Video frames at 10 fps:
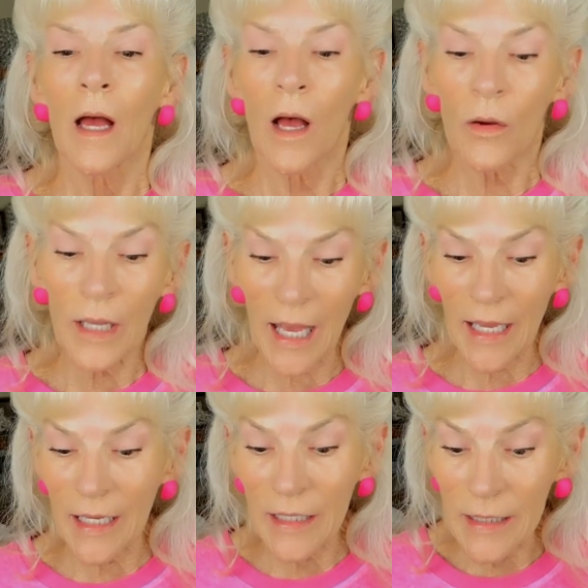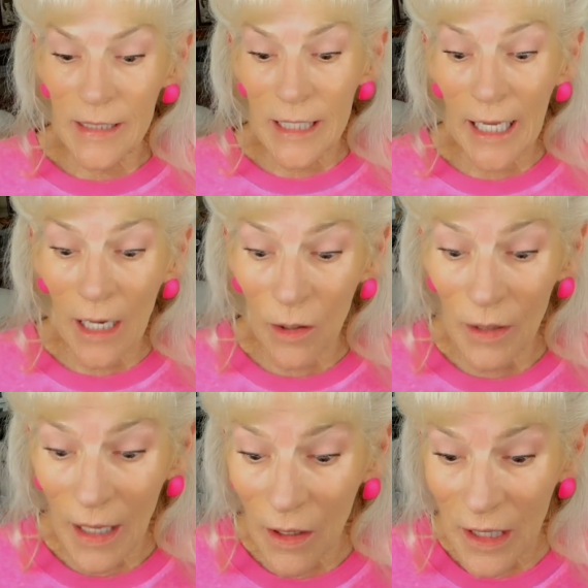Okay, can you tell?
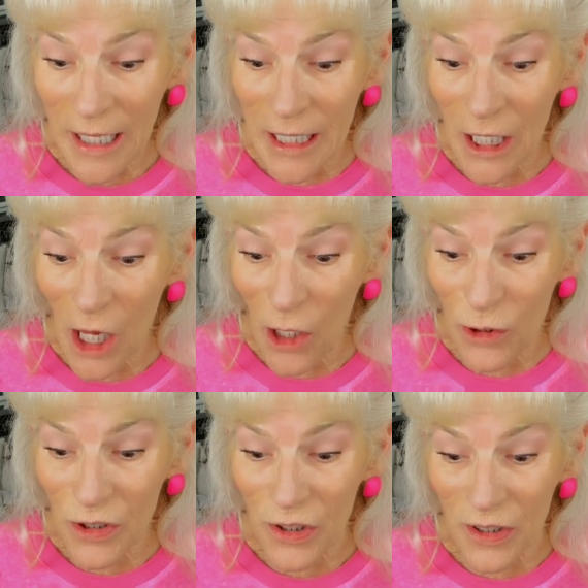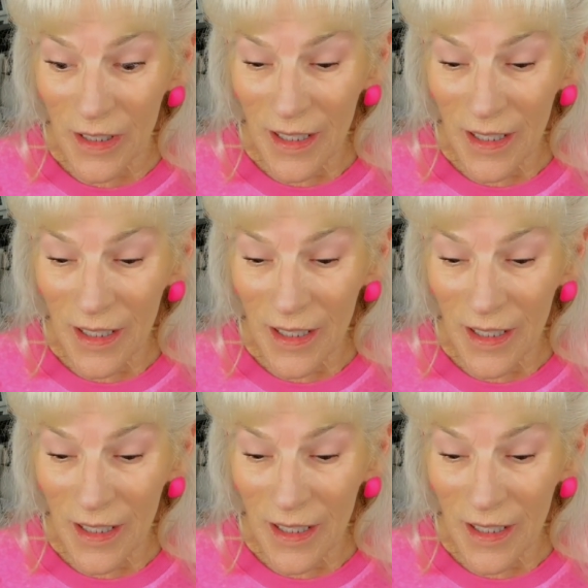I'll lean closer.